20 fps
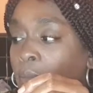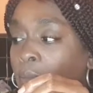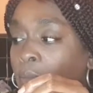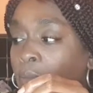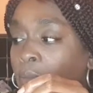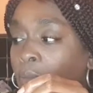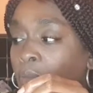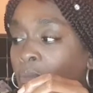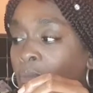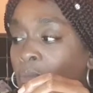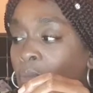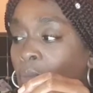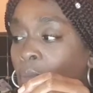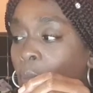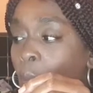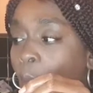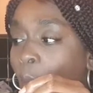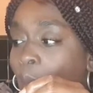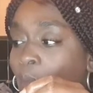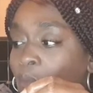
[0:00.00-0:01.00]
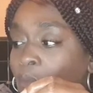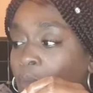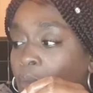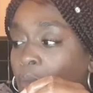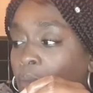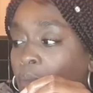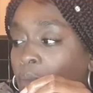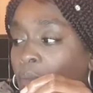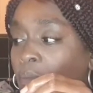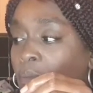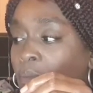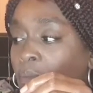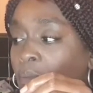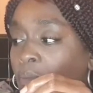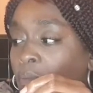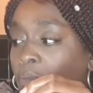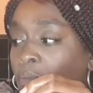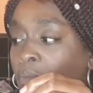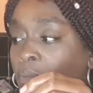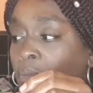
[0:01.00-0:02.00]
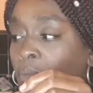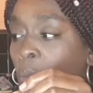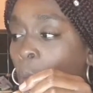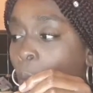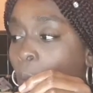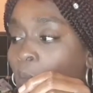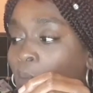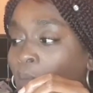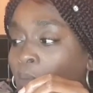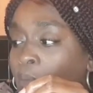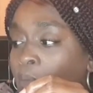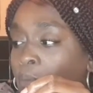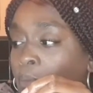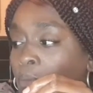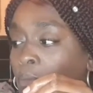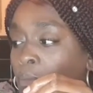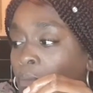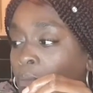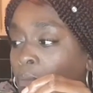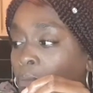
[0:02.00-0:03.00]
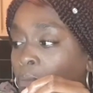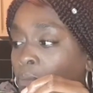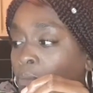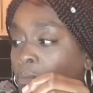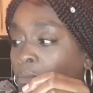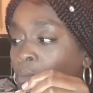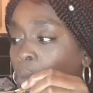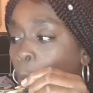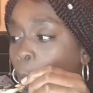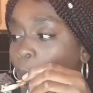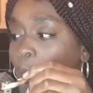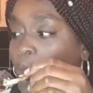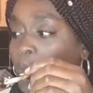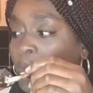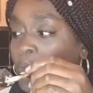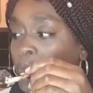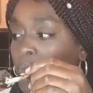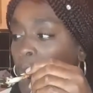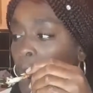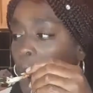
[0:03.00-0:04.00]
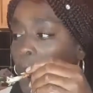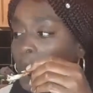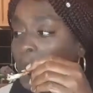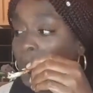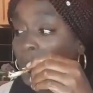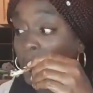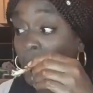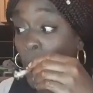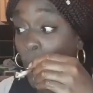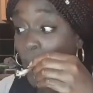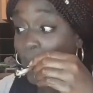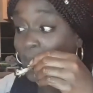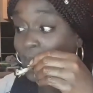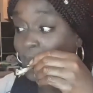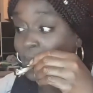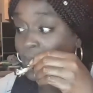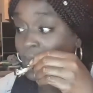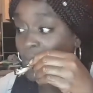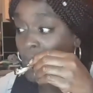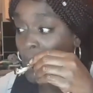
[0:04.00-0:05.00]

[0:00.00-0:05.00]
He said he was a dominant man. How did you see him crying in that video?